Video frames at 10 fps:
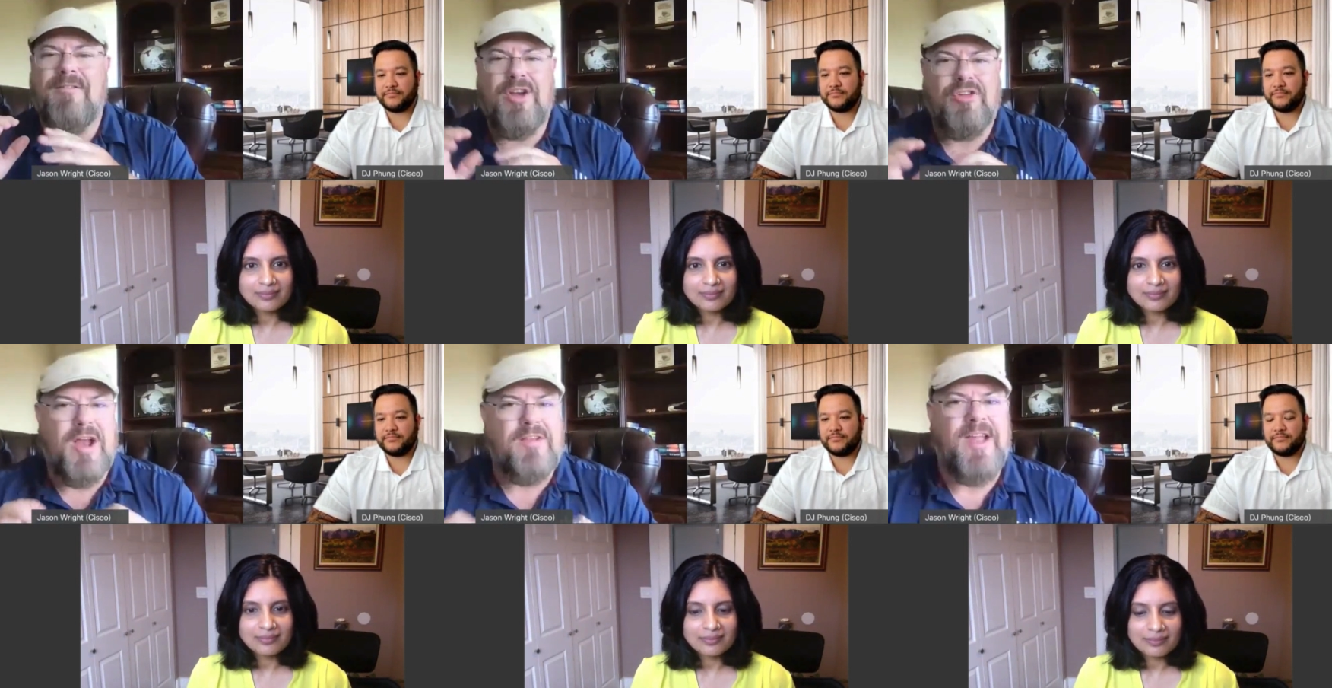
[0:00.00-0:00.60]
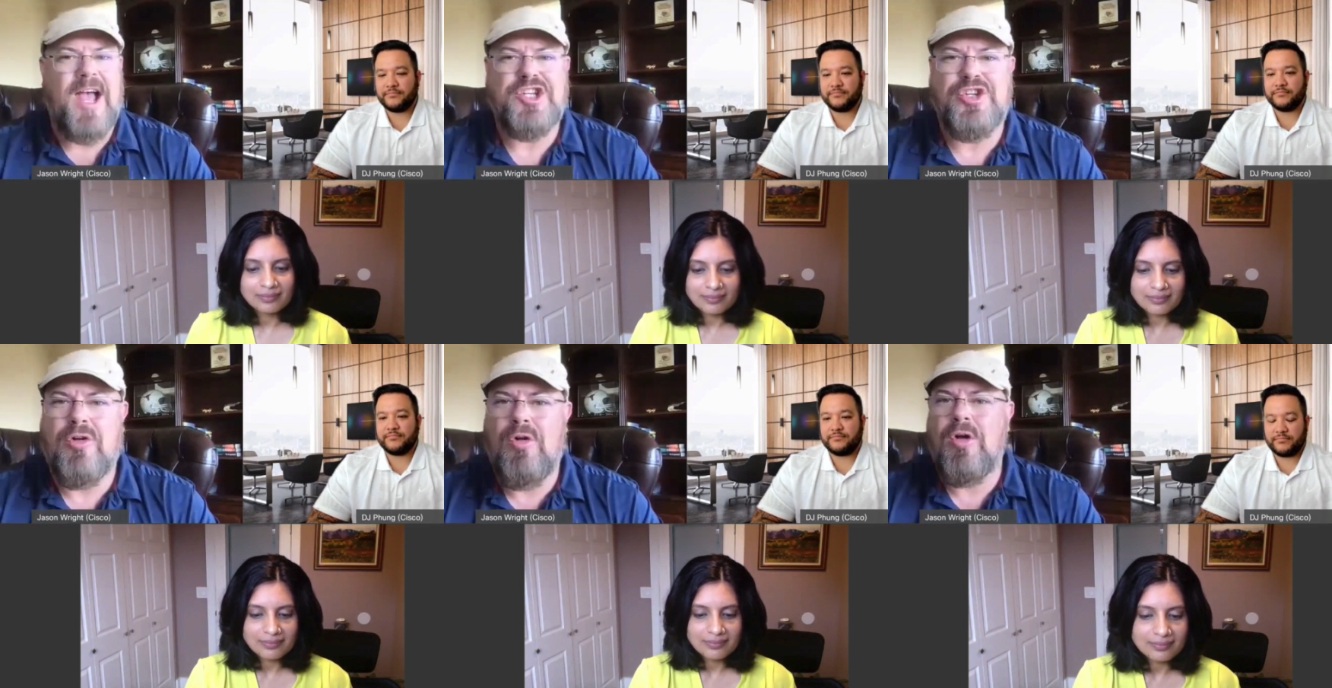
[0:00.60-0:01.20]
Speaker 1: very
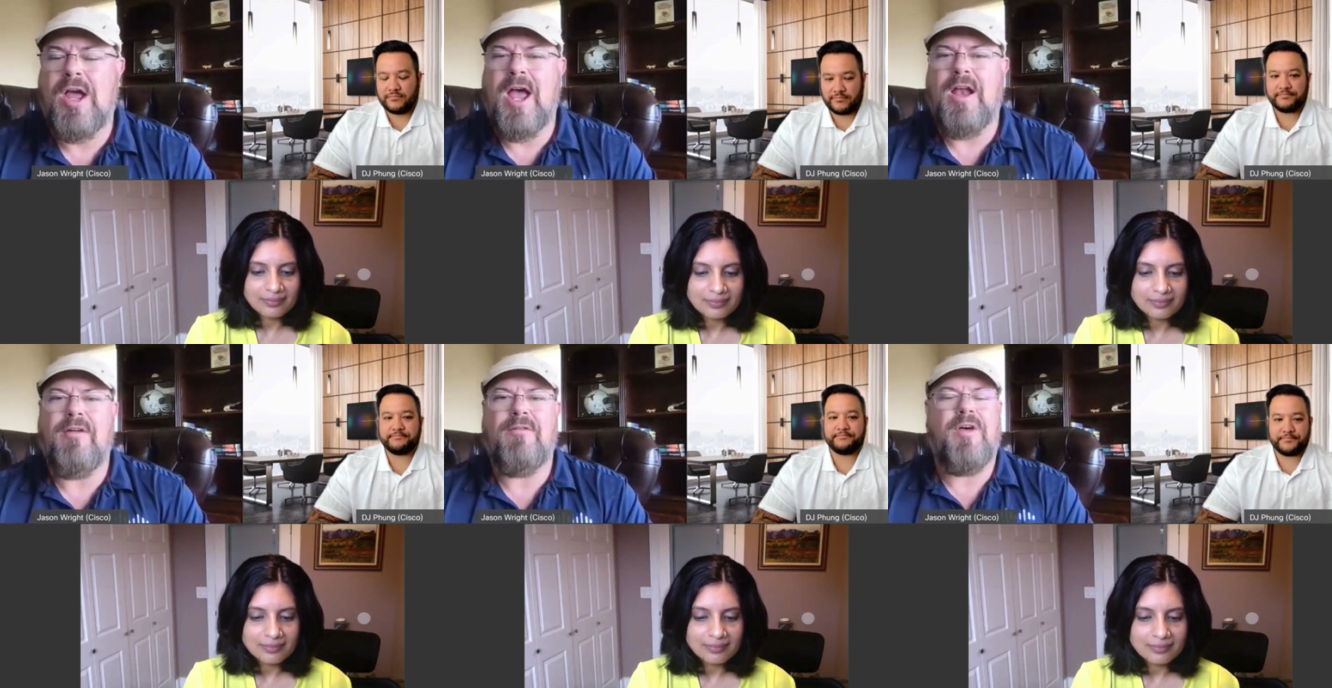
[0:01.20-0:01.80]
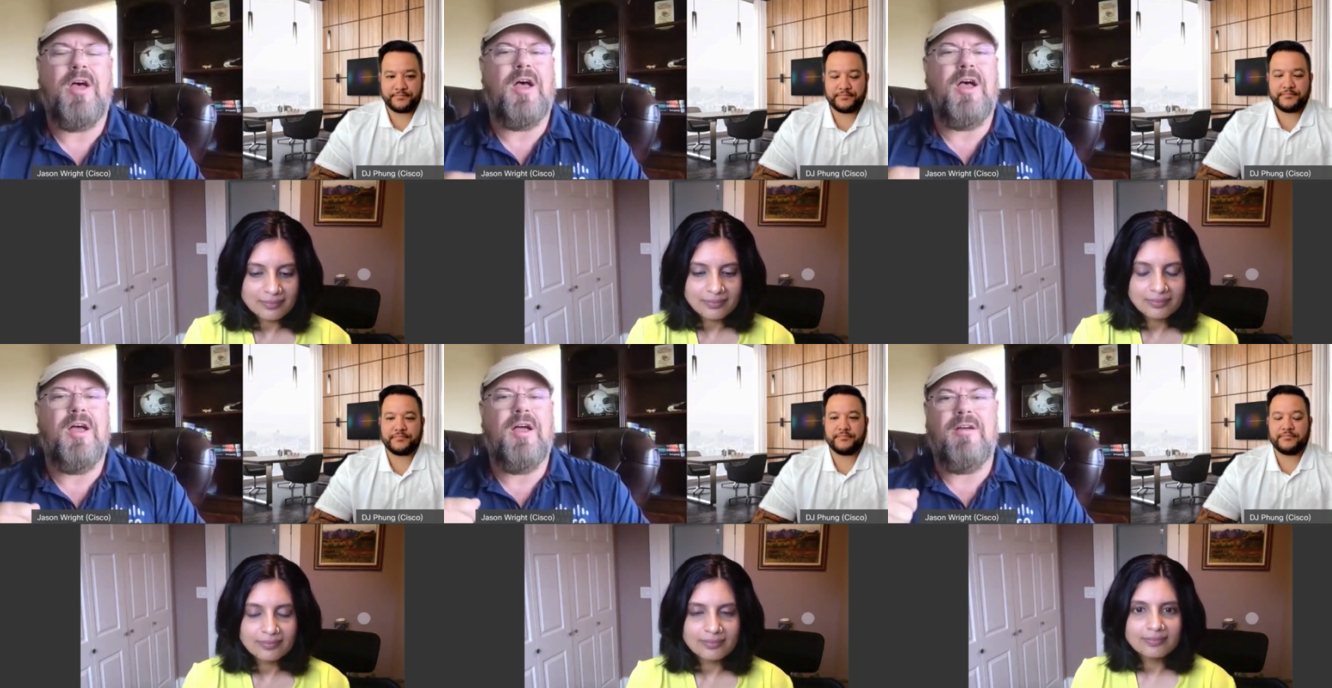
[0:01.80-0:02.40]
transactional kind of uh,
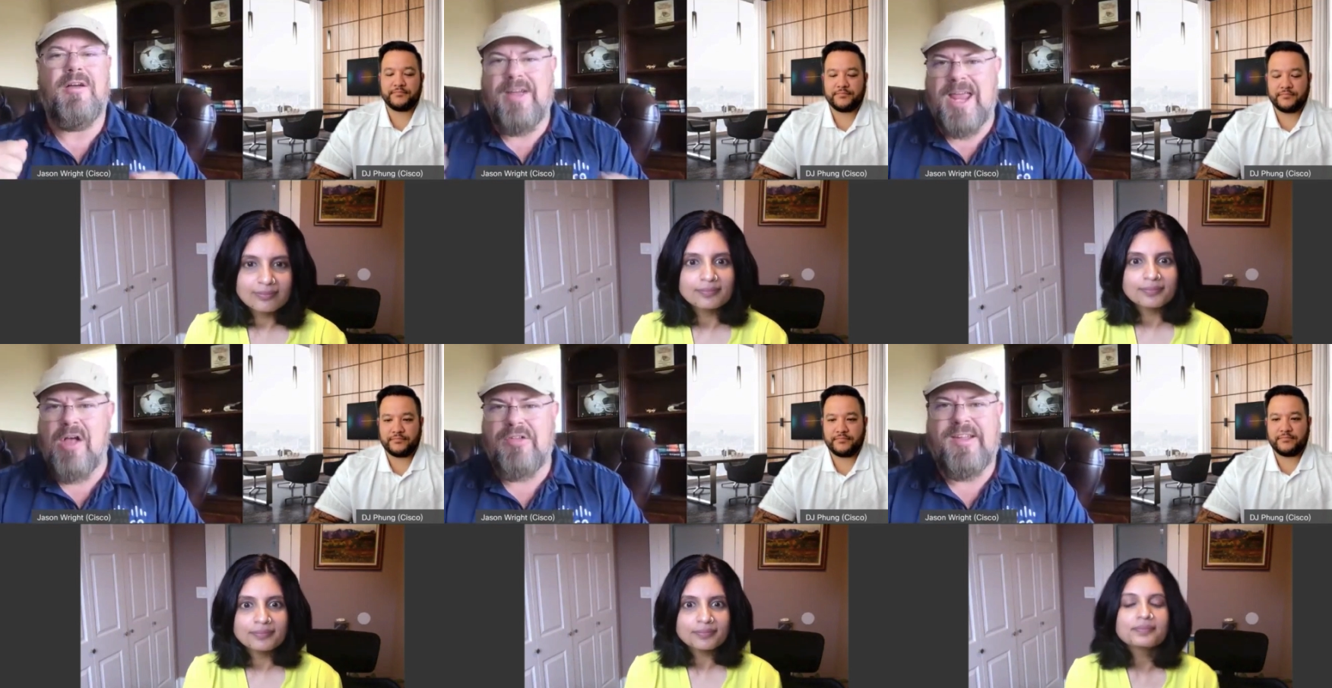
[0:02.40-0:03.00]
uh, account